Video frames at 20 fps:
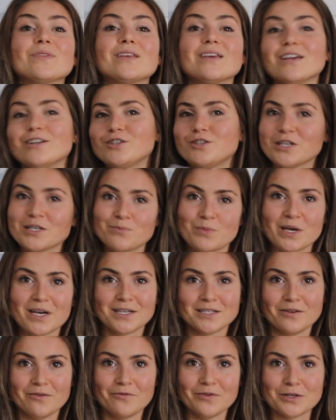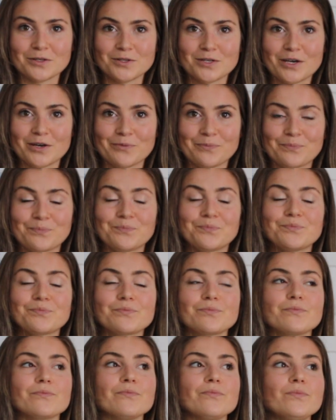It's just because it fills you.
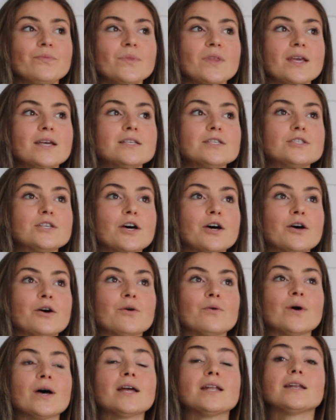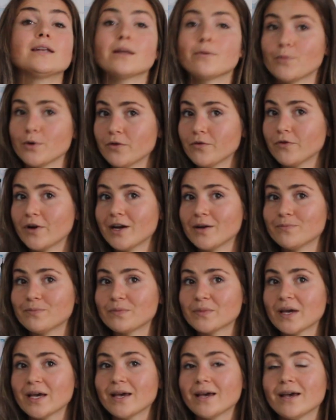So number 3,
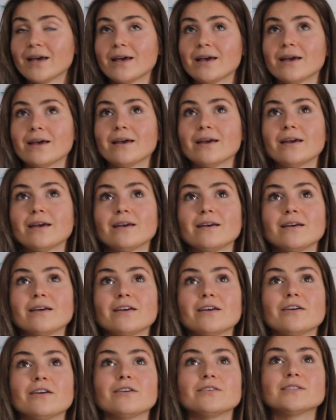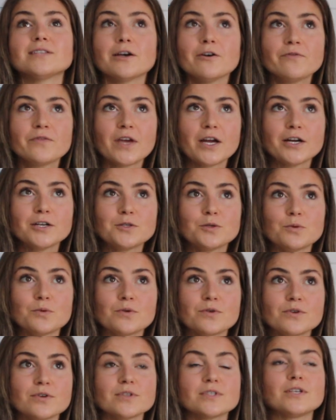self-care
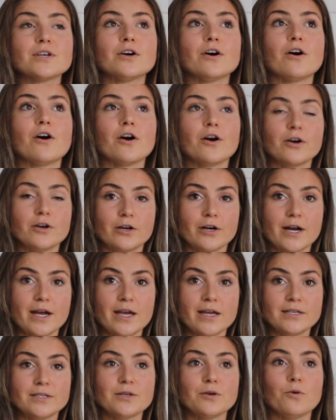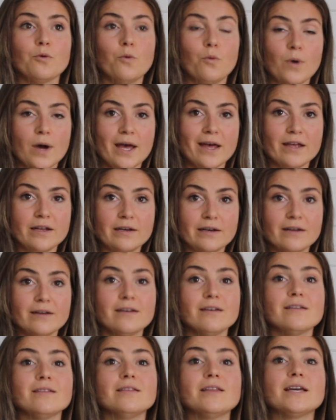tools are great when
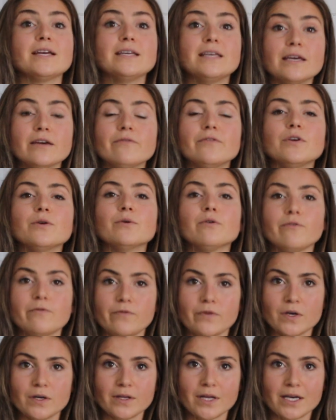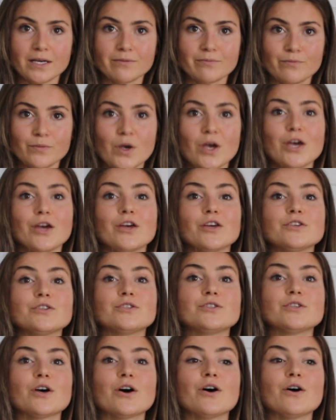they give you a feeling.
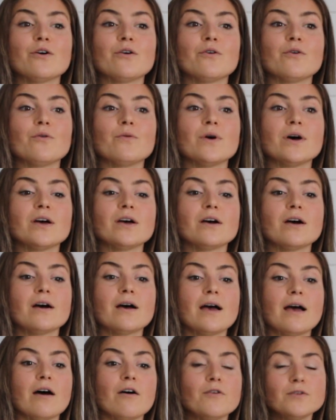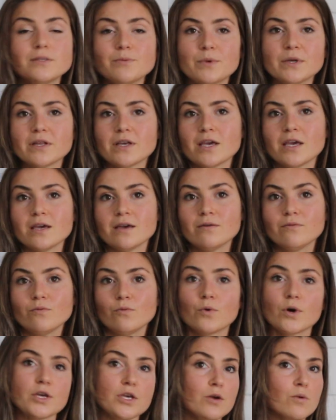So ultimately
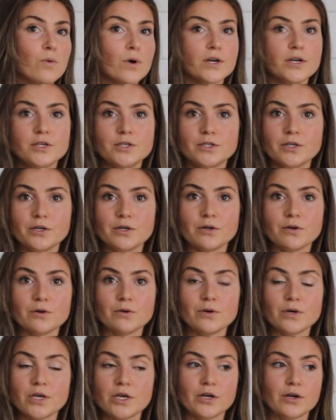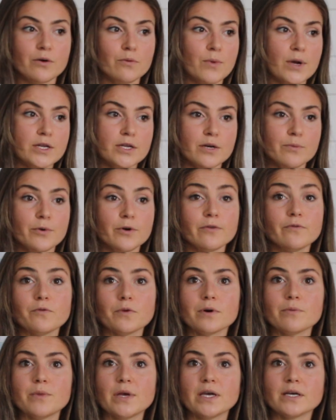what you want to do, you know, when you're
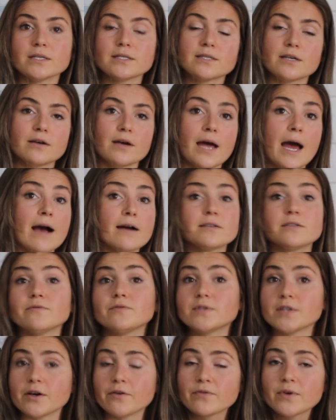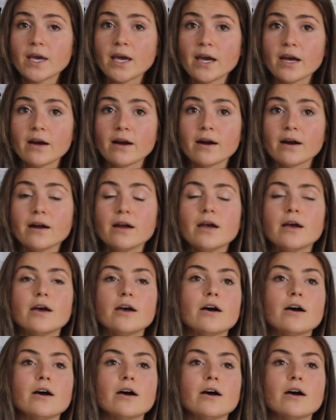performing act of self-care,